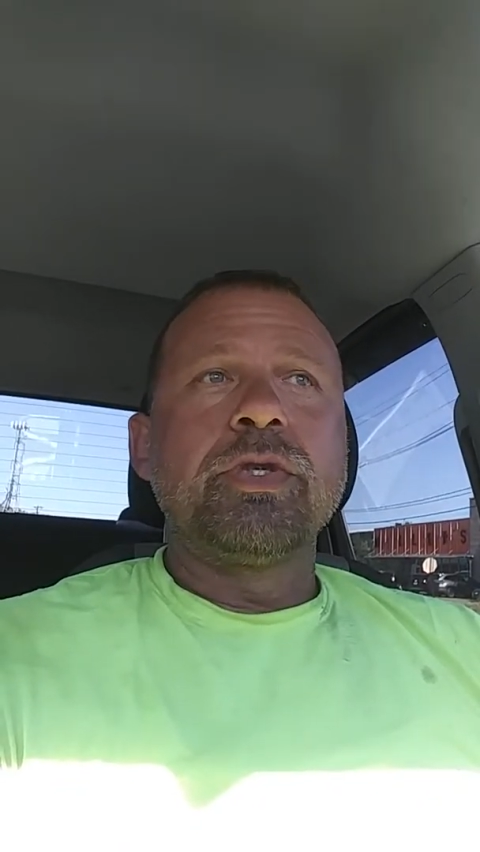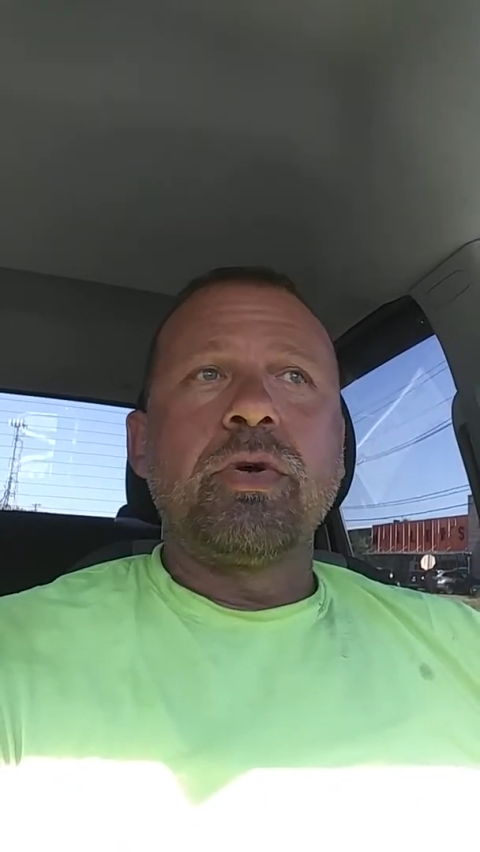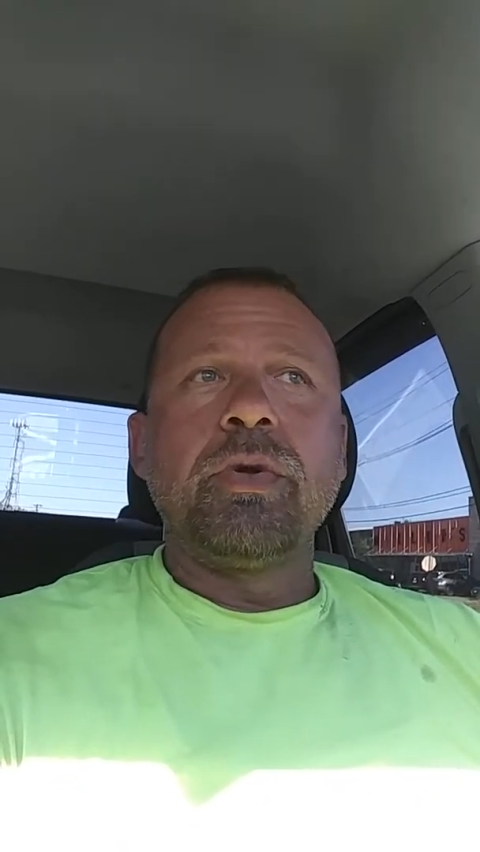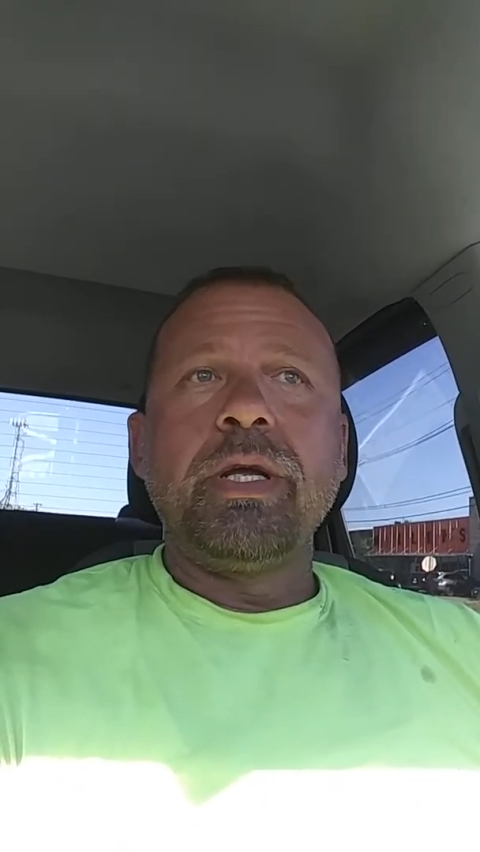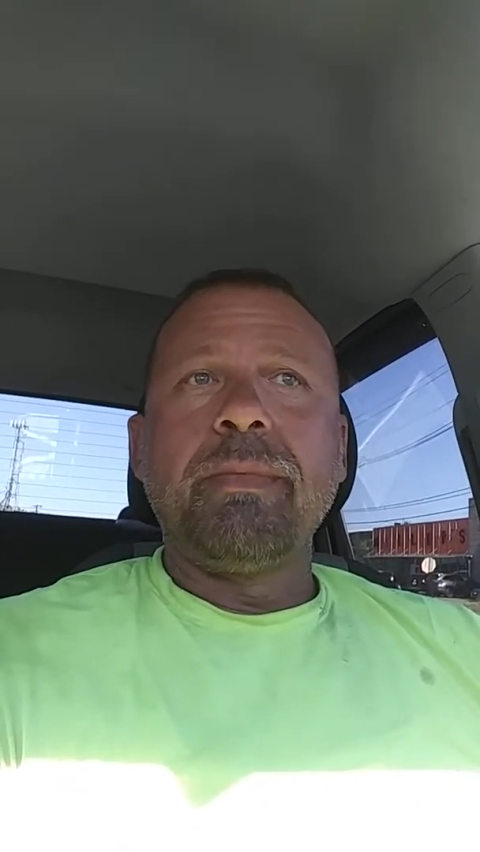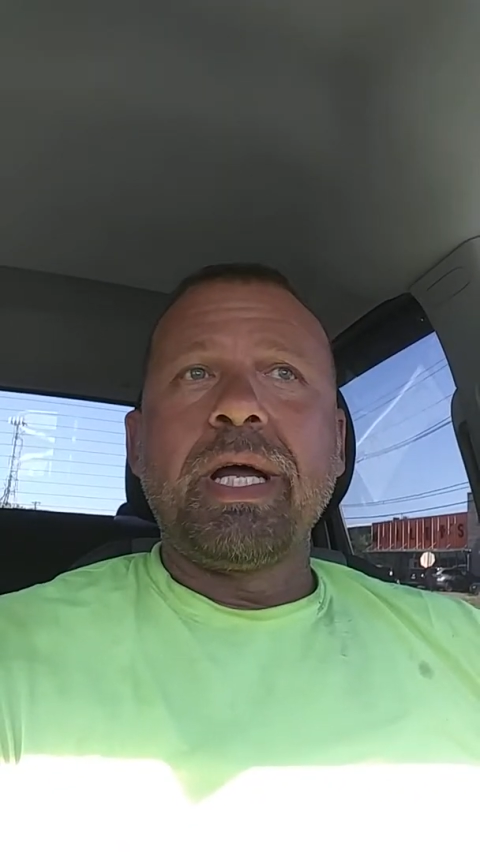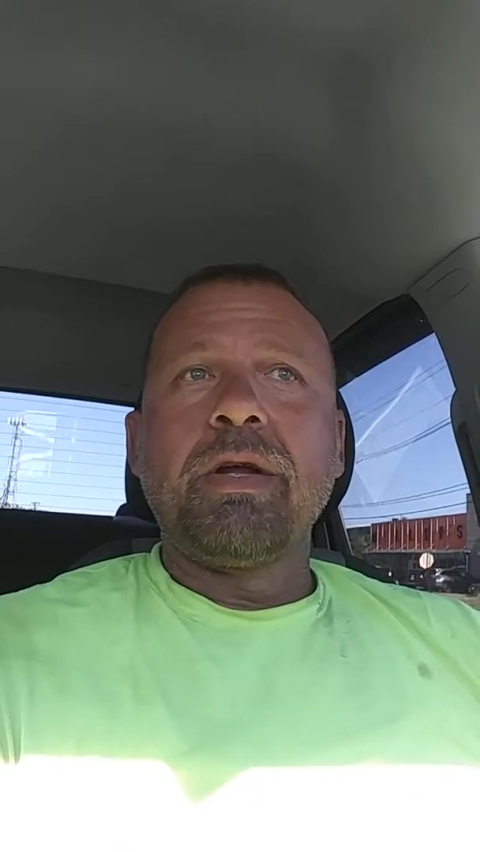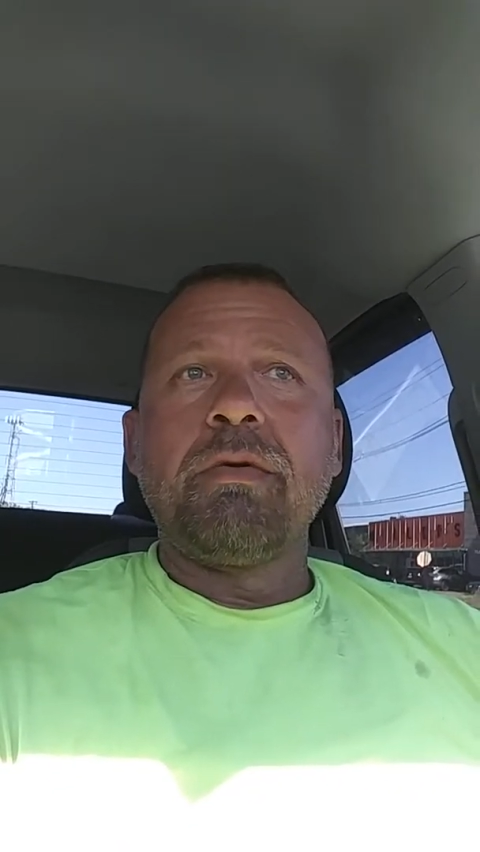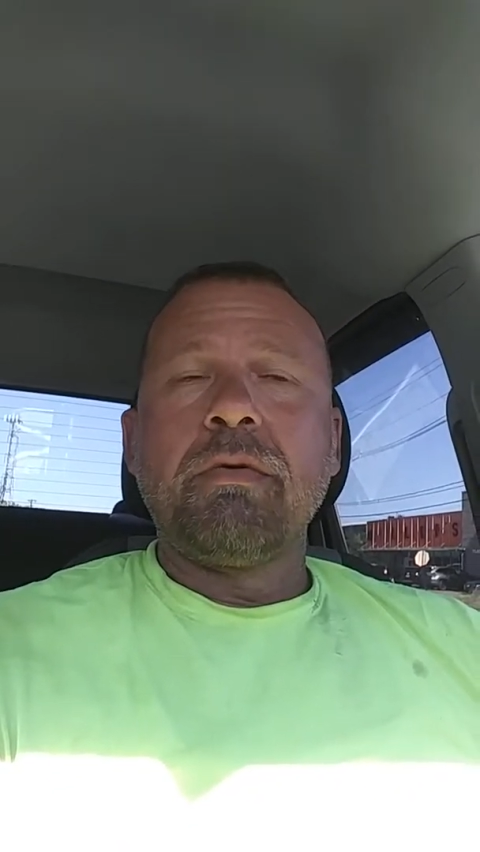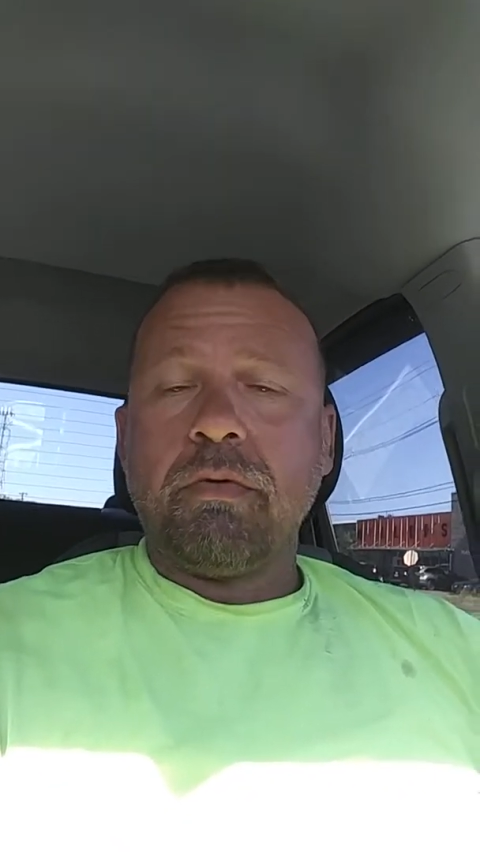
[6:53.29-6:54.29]
so he might
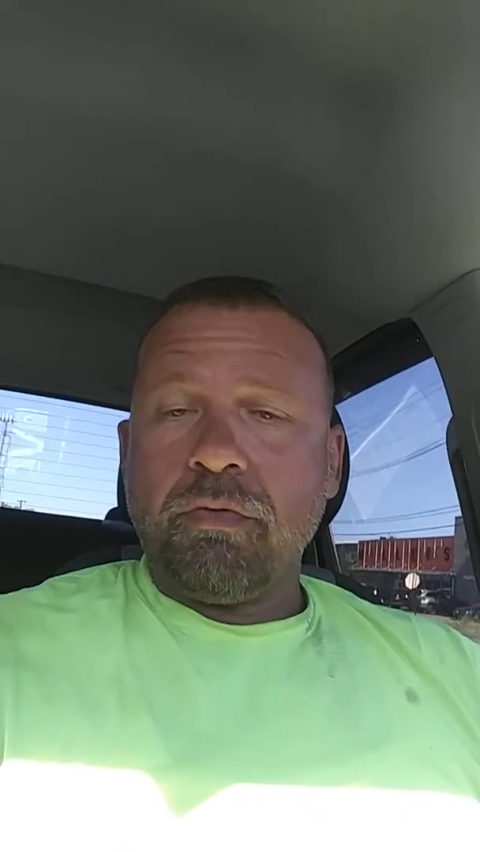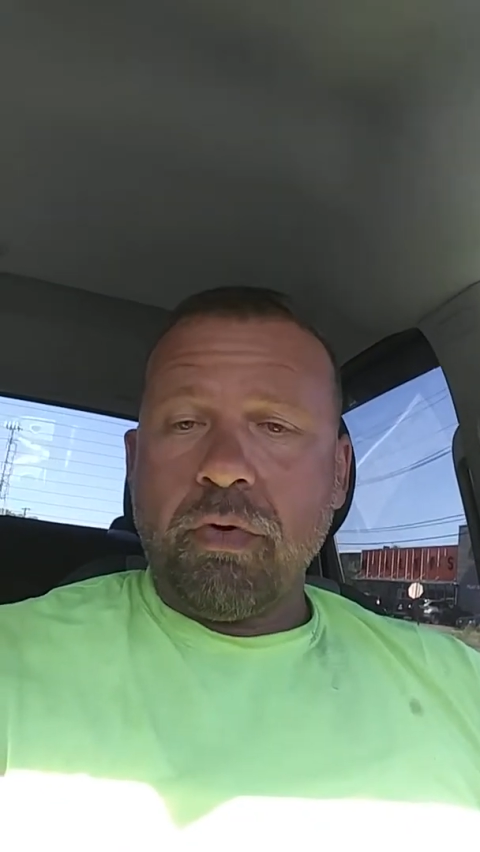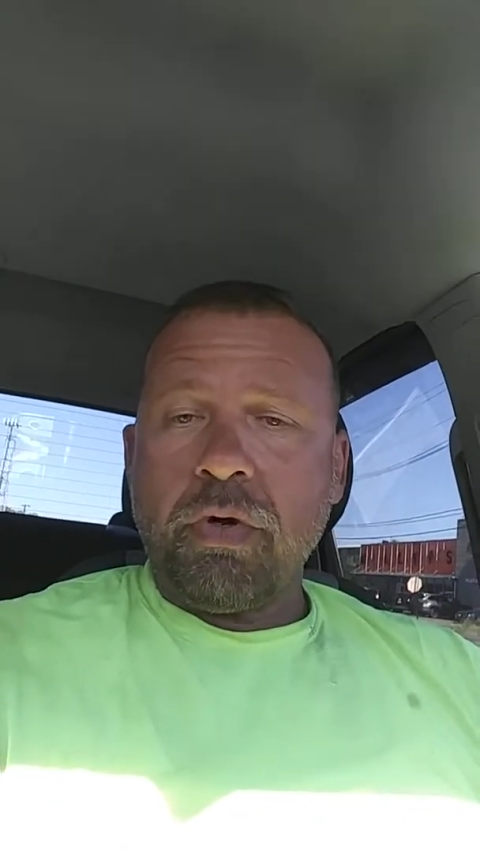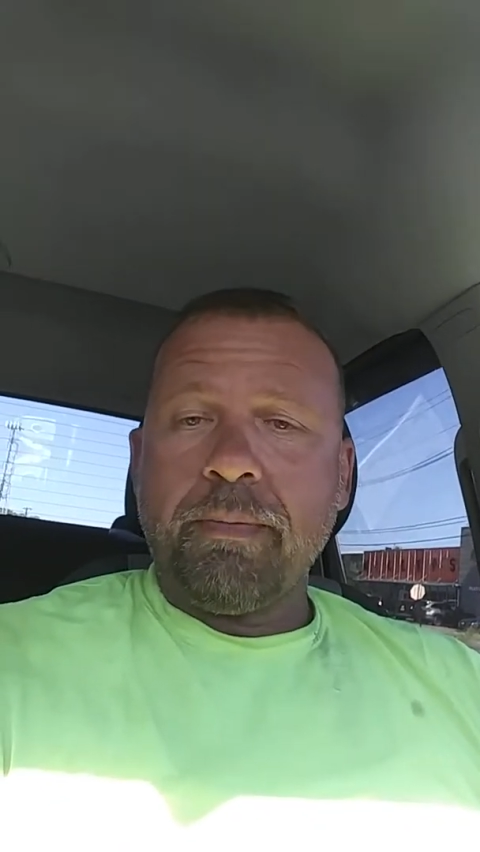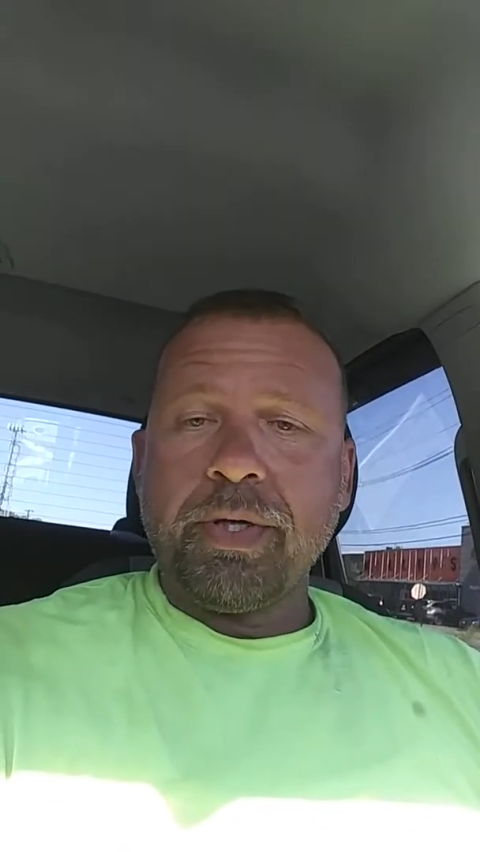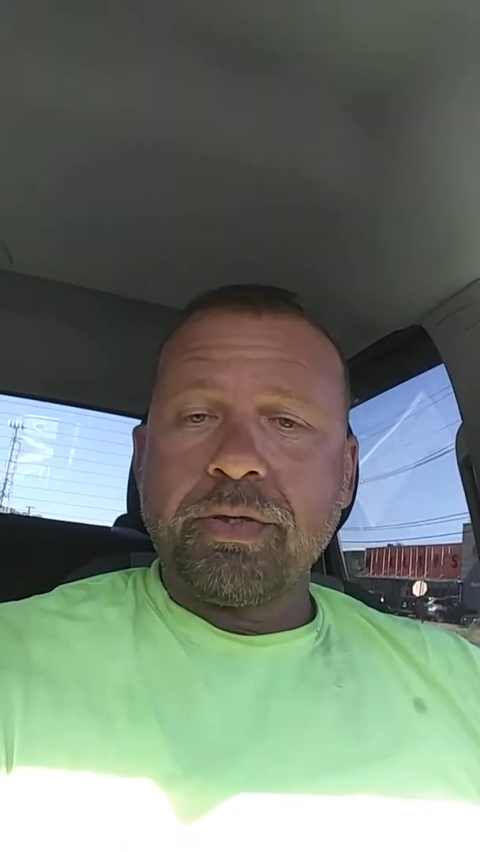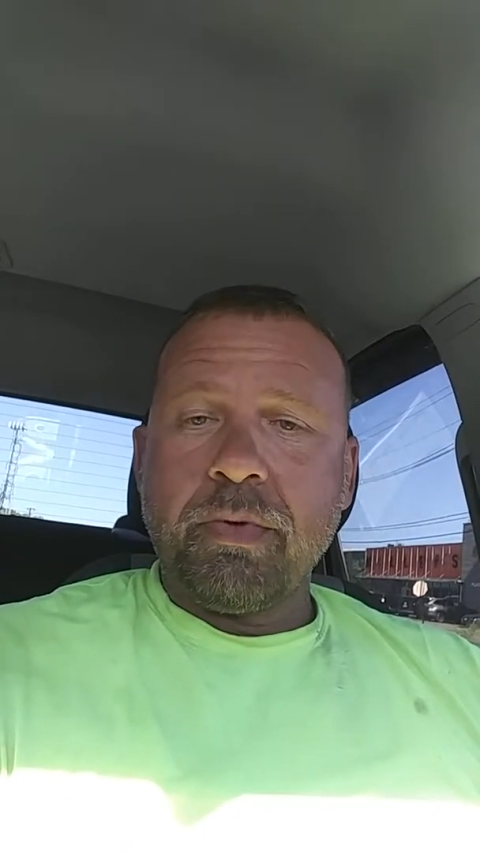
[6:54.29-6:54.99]
have grown up as a